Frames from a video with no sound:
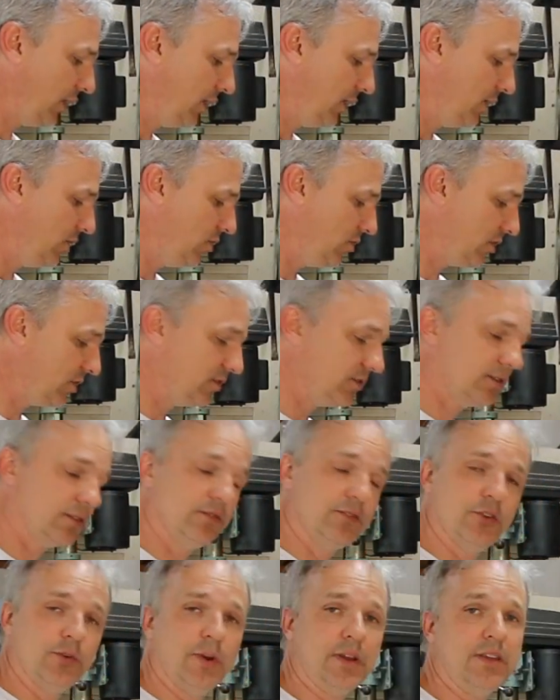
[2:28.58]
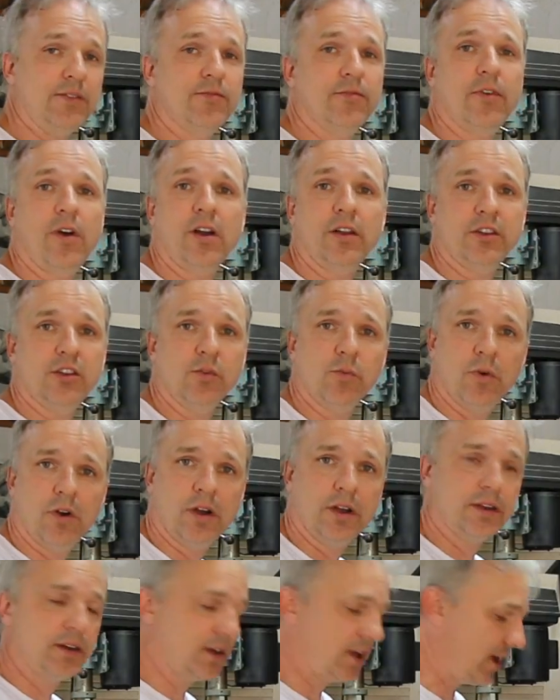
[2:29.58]
you can do any font you
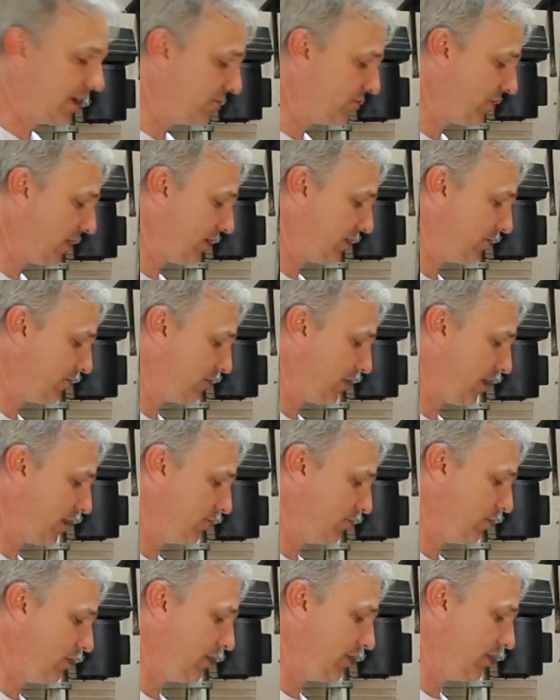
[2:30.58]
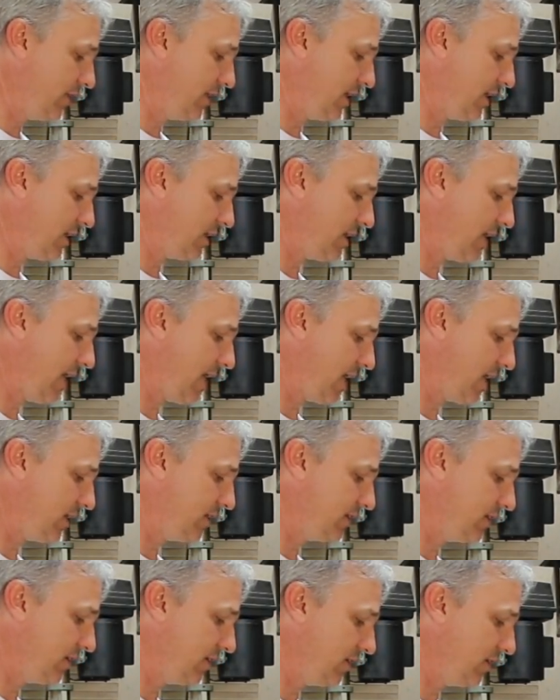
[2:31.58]
want. I tried to find one that
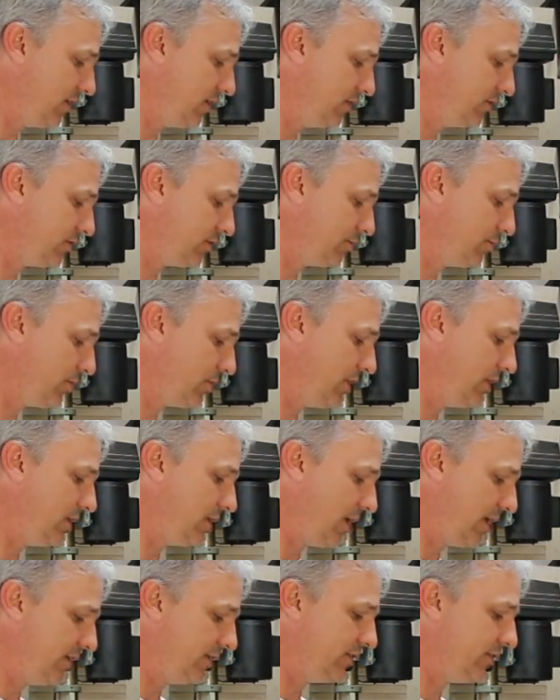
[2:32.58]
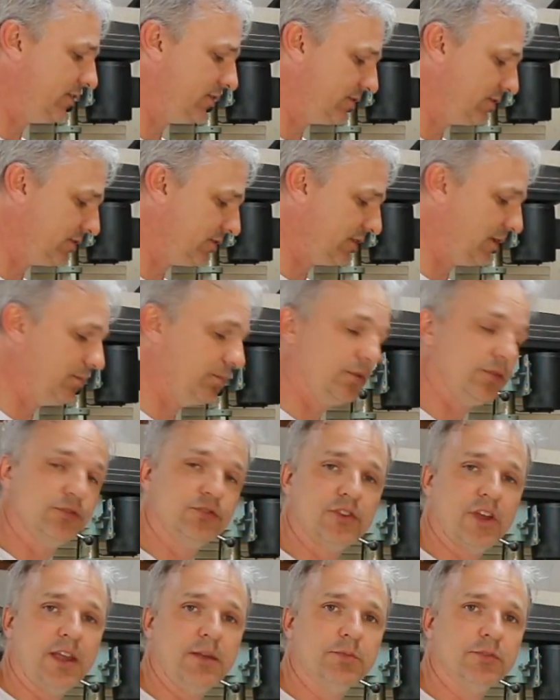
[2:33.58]
had some pretty nice simple
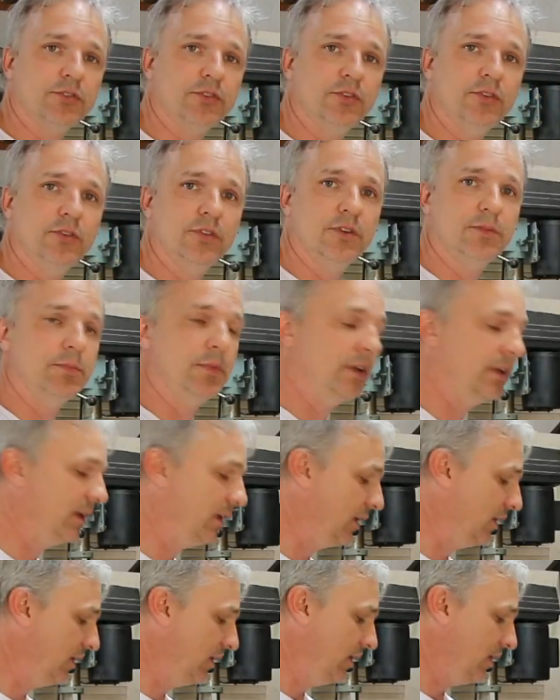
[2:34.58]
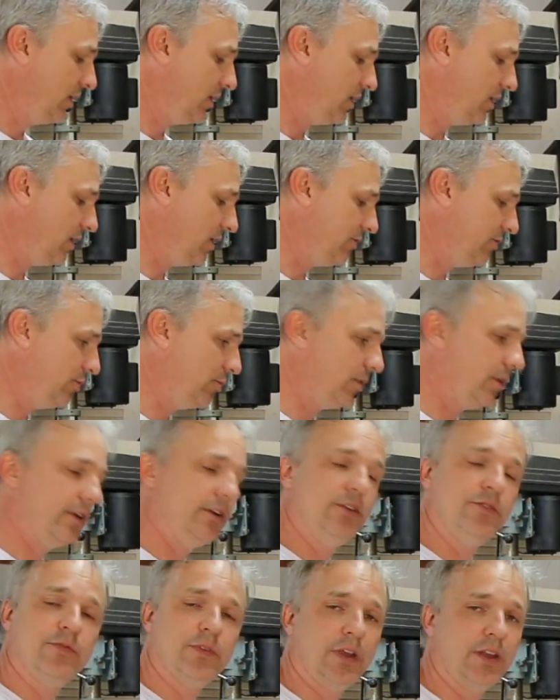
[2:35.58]
shapes to them. You
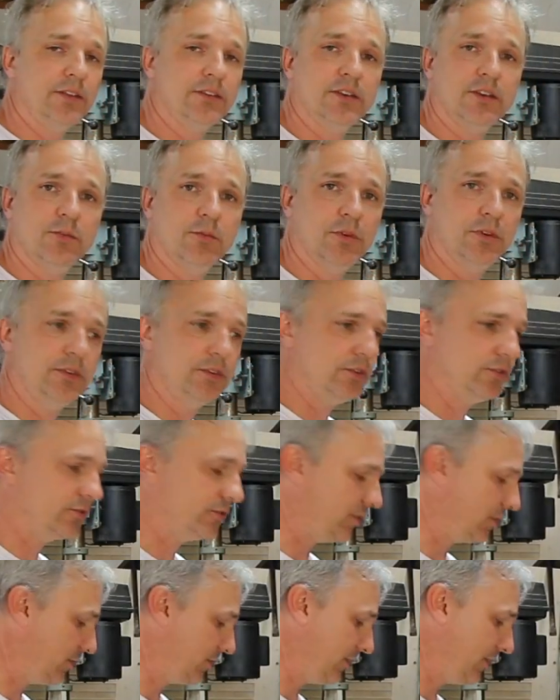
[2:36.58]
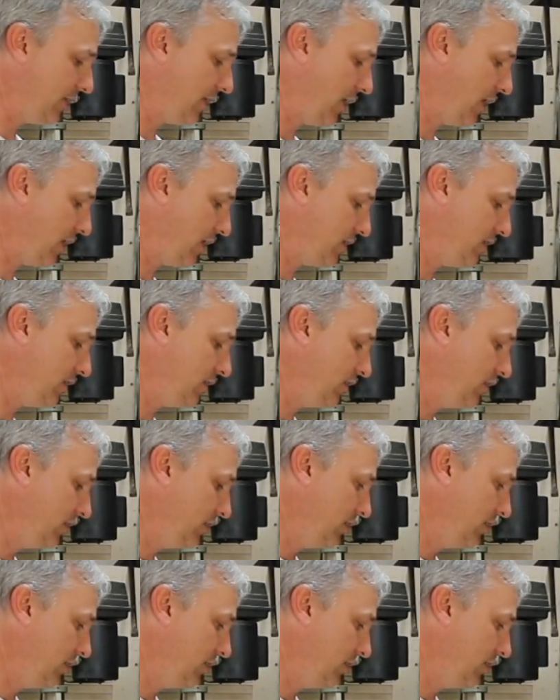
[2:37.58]
want to do fancier ones, you certainly can.